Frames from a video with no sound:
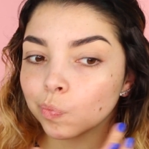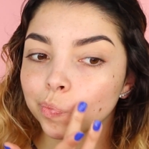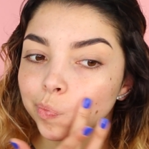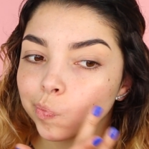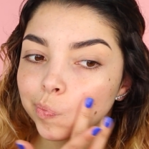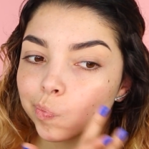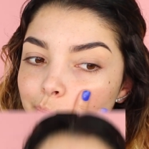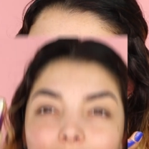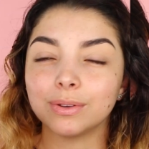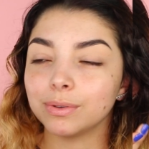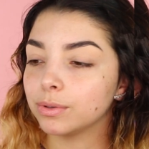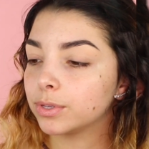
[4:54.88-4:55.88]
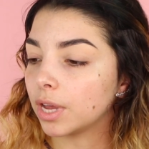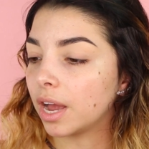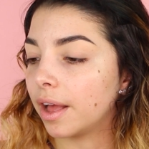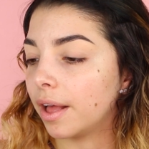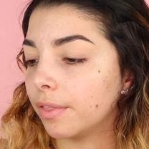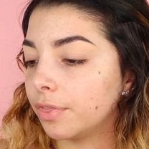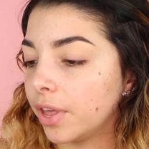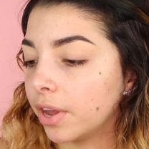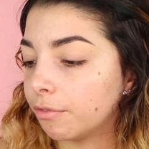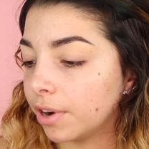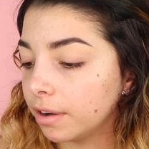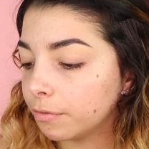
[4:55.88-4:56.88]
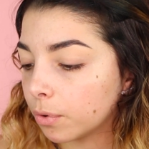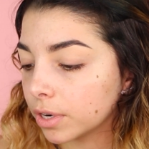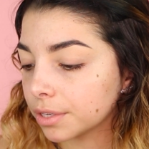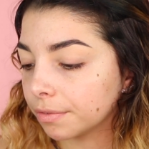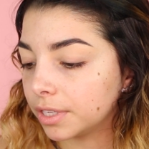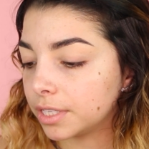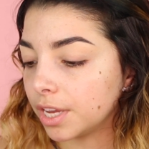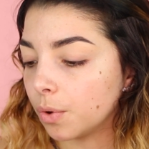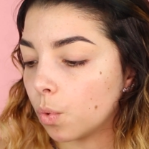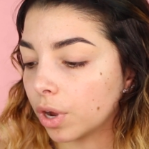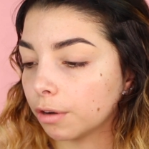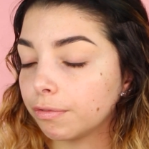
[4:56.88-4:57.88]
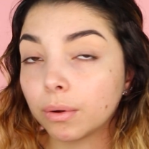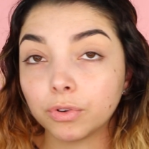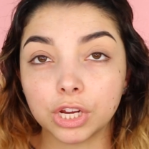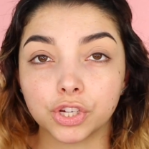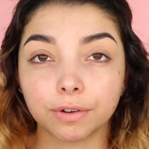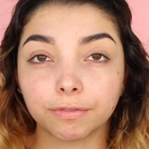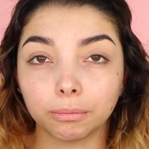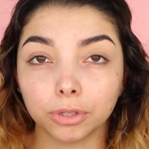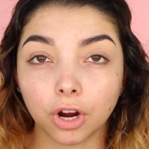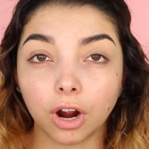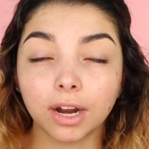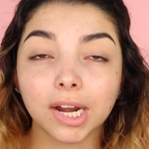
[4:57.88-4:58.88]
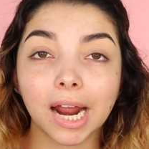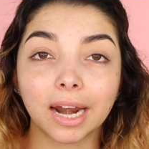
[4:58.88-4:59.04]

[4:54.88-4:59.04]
I'm going to use the Rainforest of the Sea Water Foundation from Tarte,